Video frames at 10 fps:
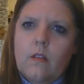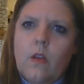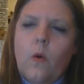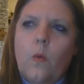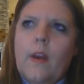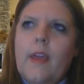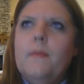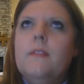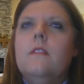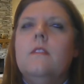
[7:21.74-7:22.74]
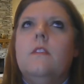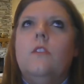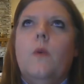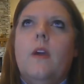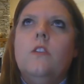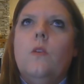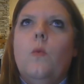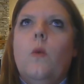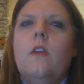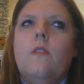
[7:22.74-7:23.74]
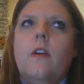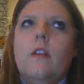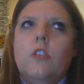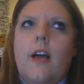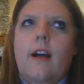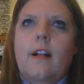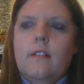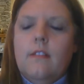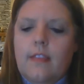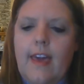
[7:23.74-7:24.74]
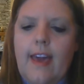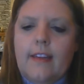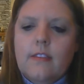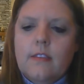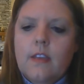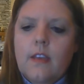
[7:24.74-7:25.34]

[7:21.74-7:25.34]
What happens in a situation where you've got a child that